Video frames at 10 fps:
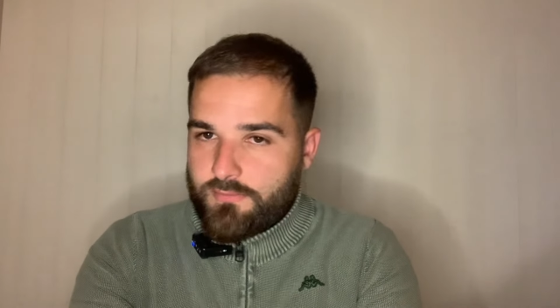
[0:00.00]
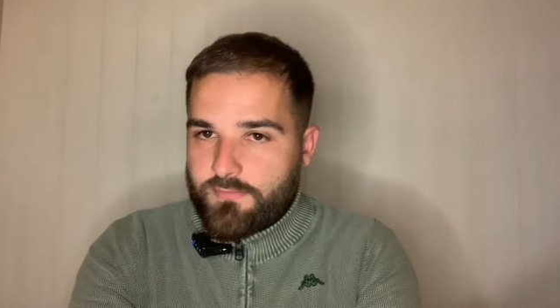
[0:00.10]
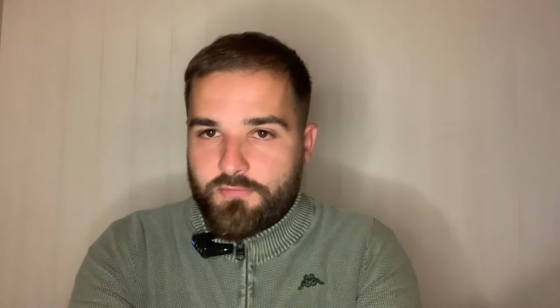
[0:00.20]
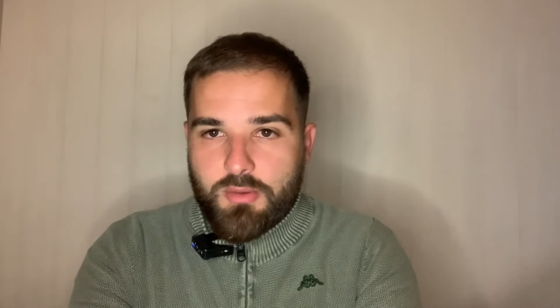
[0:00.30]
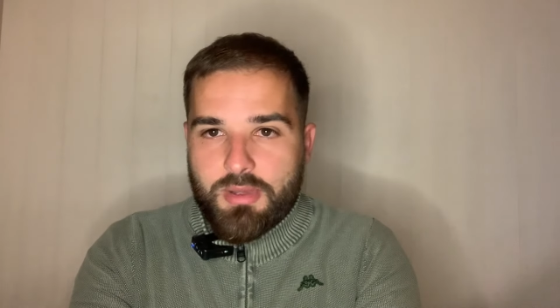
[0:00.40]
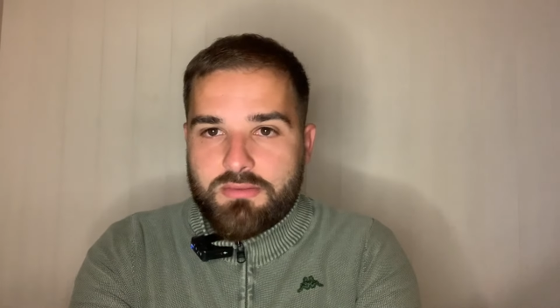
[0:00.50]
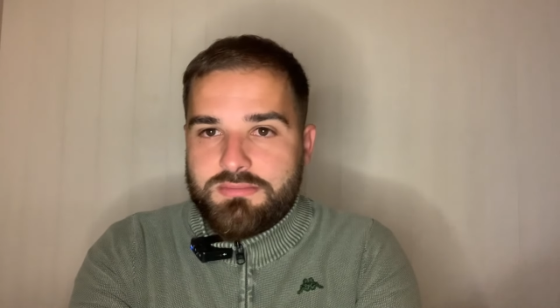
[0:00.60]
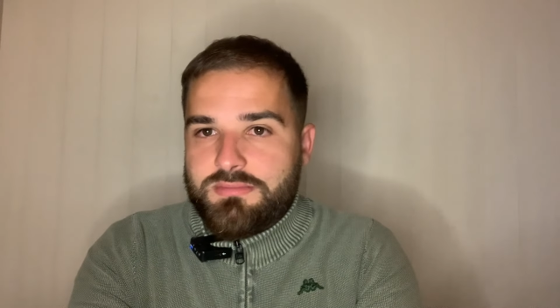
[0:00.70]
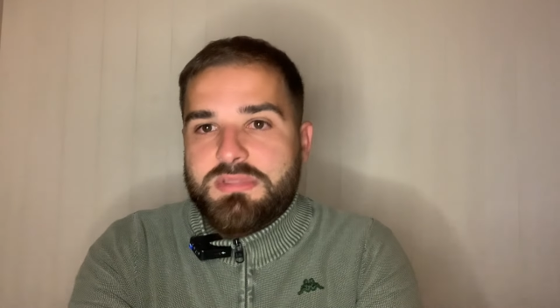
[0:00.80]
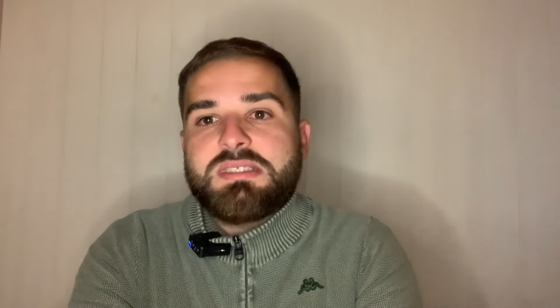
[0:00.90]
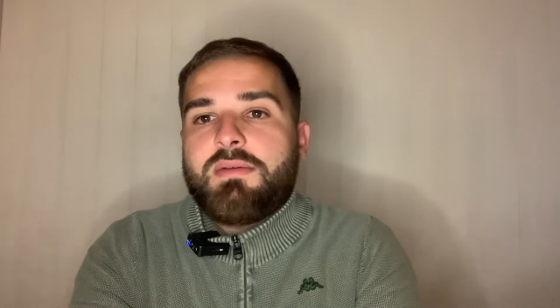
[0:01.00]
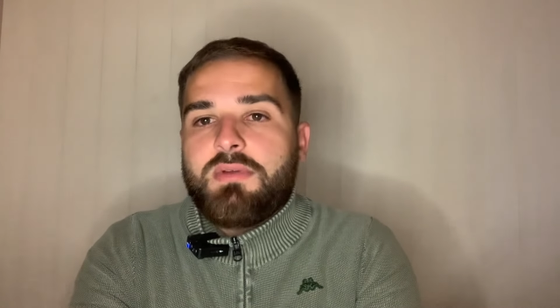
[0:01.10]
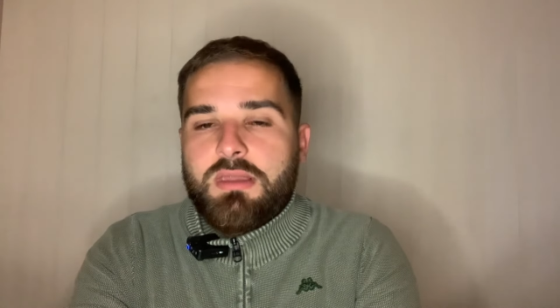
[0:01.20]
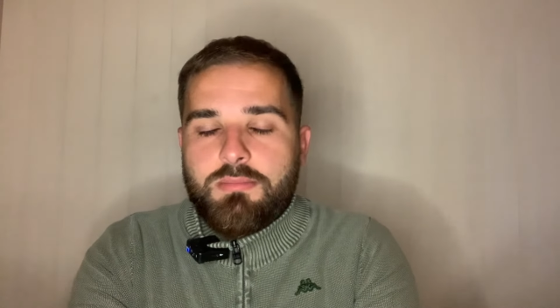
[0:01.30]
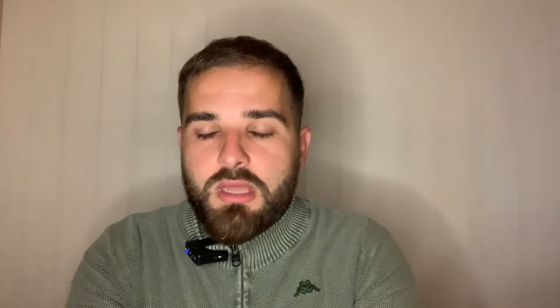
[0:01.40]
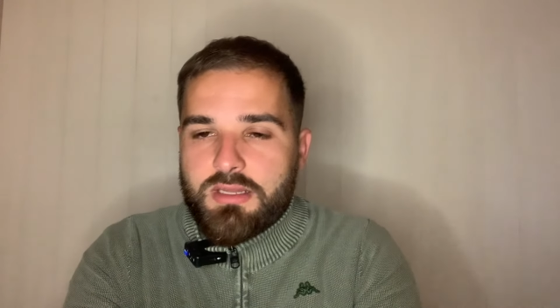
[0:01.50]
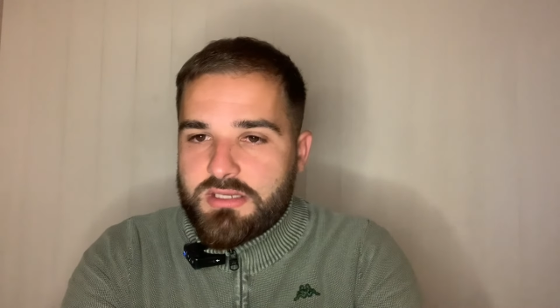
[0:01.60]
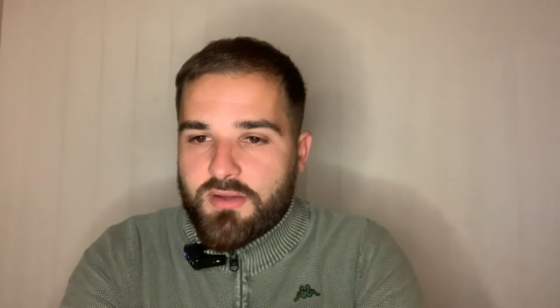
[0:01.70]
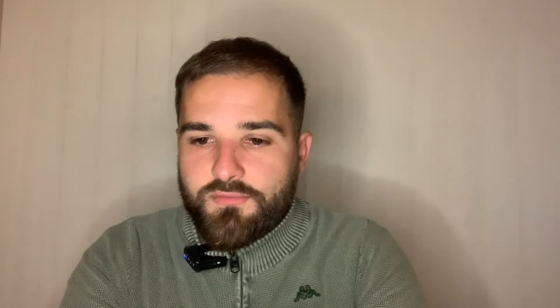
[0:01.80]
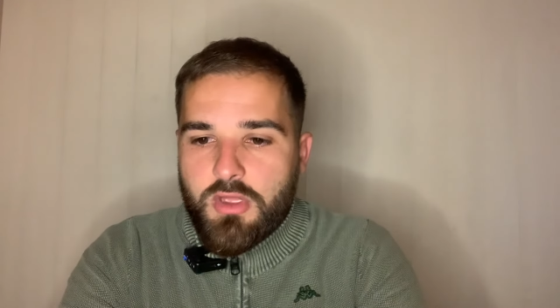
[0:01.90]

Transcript: for about 70 minutes of